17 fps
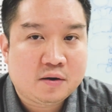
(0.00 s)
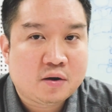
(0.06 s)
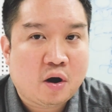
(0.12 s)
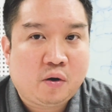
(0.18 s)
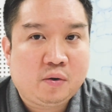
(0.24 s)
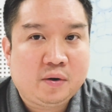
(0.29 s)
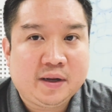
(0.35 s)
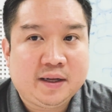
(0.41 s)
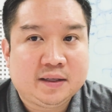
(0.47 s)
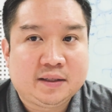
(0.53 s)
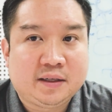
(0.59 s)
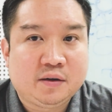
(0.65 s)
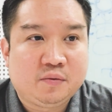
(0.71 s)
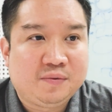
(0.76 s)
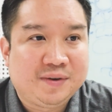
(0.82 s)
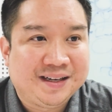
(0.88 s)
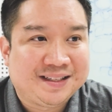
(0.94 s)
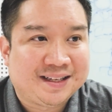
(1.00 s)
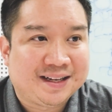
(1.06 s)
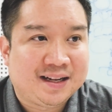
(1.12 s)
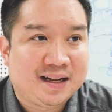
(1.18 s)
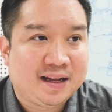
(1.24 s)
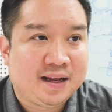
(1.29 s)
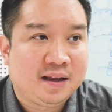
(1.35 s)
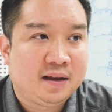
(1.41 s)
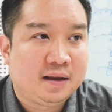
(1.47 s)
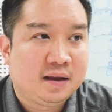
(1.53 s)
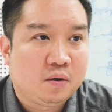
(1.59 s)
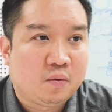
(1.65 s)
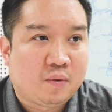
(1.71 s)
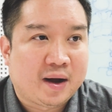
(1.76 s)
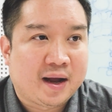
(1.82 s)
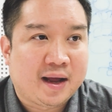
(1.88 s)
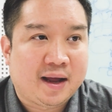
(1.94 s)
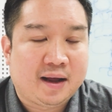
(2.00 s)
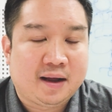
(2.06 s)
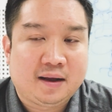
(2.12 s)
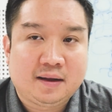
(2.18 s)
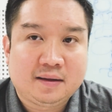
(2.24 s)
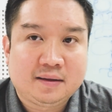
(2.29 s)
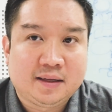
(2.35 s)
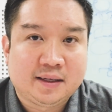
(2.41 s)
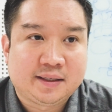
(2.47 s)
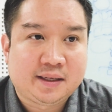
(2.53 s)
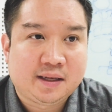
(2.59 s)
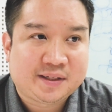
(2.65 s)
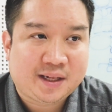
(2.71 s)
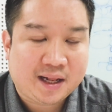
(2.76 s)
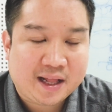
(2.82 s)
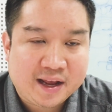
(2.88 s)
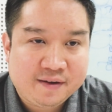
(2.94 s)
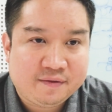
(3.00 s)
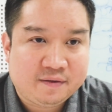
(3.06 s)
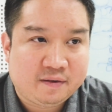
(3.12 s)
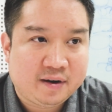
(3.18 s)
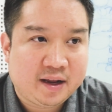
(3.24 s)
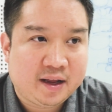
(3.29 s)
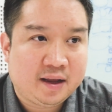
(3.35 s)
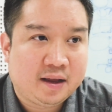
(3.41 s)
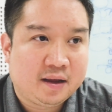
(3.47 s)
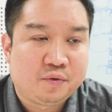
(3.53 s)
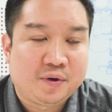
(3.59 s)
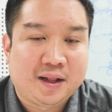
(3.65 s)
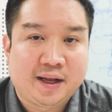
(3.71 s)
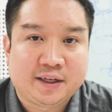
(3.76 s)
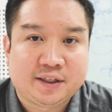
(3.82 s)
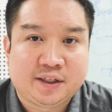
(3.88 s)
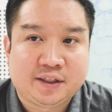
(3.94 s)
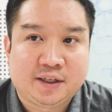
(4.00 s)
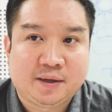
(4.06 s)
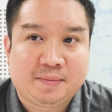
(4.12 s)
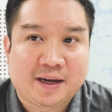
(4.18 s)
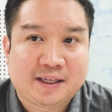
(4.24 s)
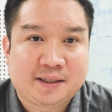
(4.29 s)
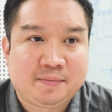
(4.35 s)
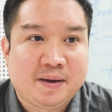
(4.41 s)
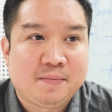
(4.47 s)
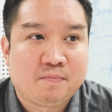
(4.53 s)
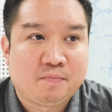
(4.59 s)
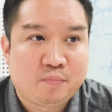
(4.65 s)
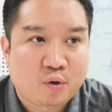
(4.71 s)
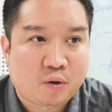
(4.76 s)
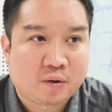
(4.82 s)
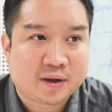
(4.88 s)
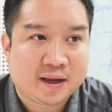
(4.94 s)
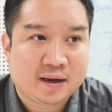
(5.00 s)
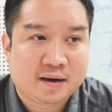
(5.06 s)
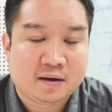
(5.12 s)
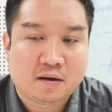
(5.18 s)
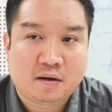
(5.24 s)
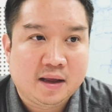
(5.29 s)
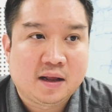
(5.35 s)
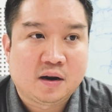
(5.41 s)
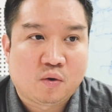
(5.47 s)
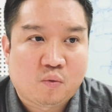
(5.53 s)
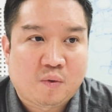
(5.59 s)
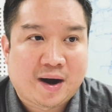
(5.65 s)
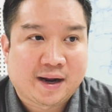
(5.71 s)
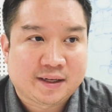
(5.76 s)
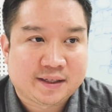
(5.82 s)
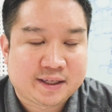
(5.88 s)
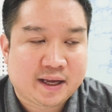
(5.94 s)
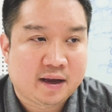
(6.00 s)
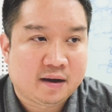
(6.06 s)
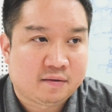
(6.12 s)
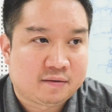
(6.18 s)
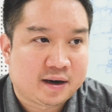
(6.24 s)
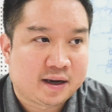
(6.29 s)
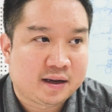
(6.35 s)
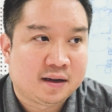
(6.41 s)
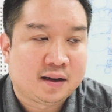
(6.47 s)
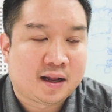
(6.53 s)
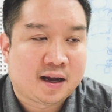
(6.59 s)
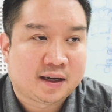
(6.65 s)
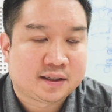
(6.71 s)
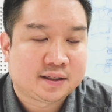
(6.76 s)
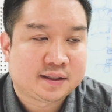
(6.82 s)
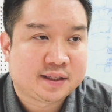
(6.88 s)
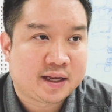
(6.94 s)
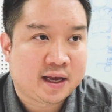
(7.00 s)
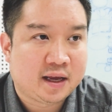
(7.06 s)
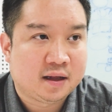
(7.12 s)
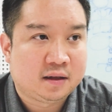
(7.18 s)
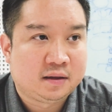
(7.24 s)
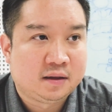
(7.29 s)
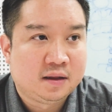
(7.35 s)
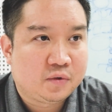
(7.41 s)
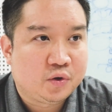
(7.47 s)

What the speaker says: not only until recently where this slavery relationship has been broken in a wide scale, right, in a large scale.